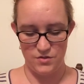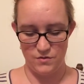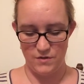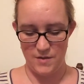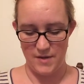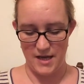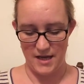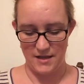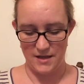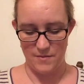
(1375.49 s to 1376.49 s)
jewelry
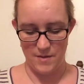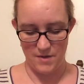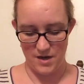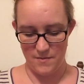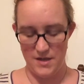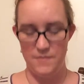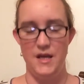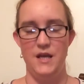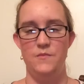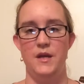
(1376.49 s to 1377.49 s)
bag that my mom had
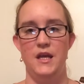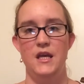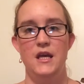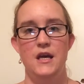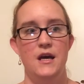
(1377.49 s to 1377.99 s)
made me